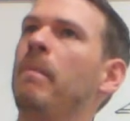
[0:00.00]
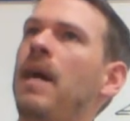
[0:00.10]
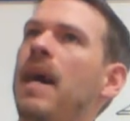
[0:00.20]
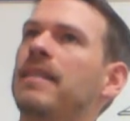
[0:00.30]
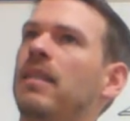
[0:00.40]

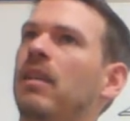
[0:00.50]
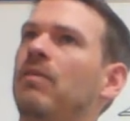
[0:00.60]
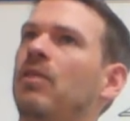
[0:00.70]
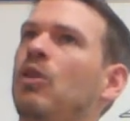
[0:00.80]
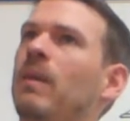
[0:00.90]

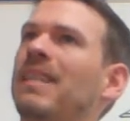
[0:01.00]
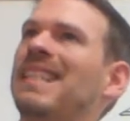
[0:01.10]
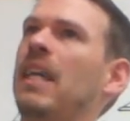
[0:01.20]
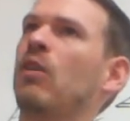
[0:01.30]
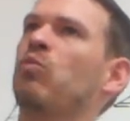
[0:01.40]
positive, you must
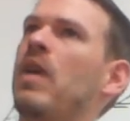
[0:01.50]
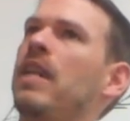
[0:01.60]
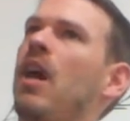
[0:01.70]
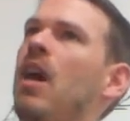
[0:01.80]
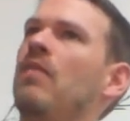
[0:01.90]
get
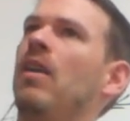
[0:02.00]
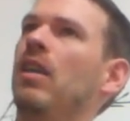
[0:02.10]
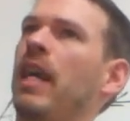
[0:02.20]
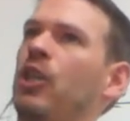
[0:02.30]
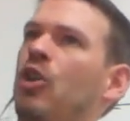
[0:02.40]
rid of
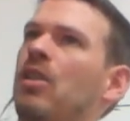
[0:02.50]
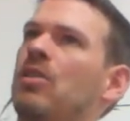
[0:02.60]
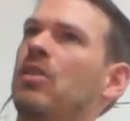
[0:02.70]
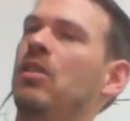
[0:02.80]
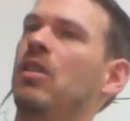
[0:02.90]

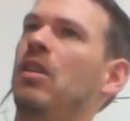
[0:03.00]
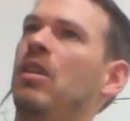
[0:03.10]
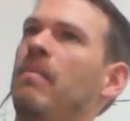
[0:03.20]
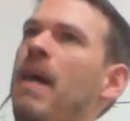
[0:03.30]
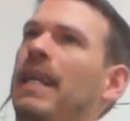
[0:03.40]
electrons.
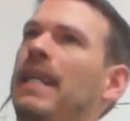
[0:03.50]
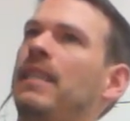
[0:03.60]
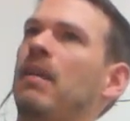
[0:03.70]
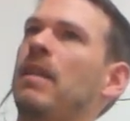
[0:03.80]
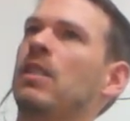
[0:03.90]

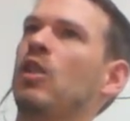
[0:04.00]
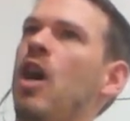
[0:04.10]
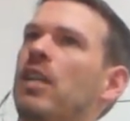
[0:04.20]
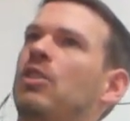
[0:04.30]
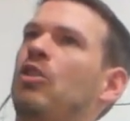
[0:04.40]
Magnesium has
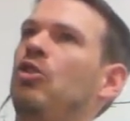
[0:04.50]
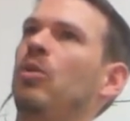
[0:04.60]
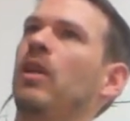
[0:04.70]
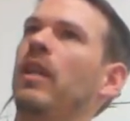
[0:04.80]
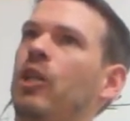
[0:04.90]
lost
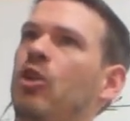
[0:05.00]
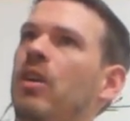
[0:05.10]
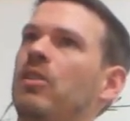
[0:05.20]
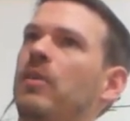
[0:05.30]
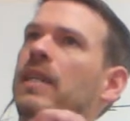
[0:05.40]
two
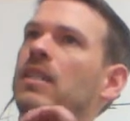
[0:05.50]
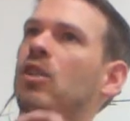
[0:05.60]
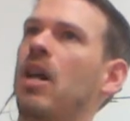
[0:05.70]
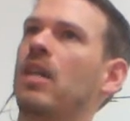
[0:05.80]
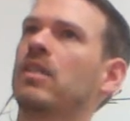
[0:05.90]
electrons, so he's
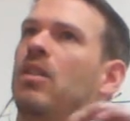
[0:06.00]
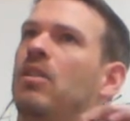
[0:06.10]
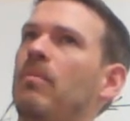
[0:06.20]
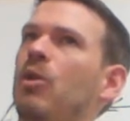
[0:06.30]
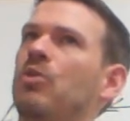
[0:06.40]
lost the
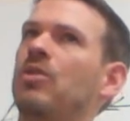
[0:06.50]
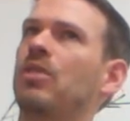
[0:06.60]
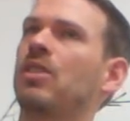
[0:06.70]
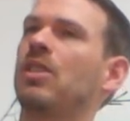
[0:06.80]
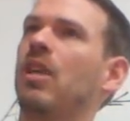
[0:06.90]

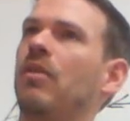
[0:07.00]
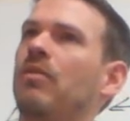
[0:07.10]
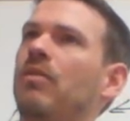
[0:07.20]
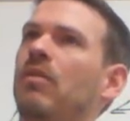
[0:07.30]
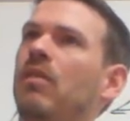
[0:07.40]
most stuff.
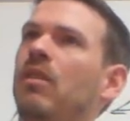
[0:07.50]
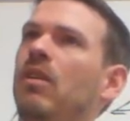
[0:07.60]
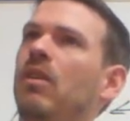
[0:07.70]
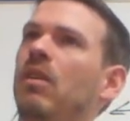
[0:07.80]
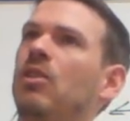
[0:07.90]

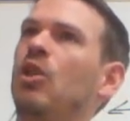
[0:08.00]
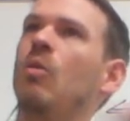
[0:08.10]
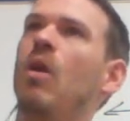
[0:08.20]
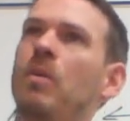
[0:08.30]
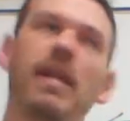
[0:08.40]
So then
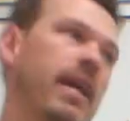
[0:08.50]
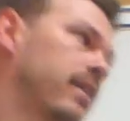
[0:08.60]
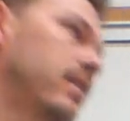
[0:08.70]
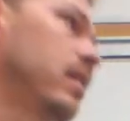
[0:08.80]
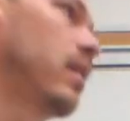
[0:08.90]
what would be next? Uh,